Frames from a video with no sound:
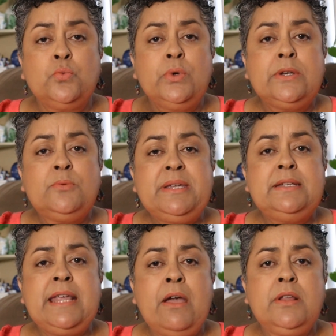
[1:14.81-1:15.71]
will be
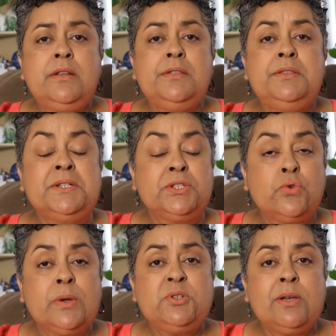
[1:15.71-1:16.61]
down in the
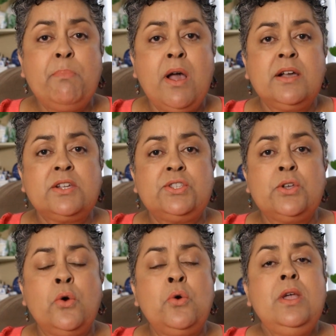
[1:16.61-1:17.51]
description box
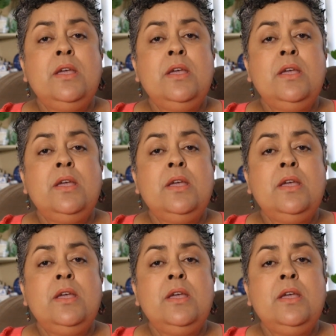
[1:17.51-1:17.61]
so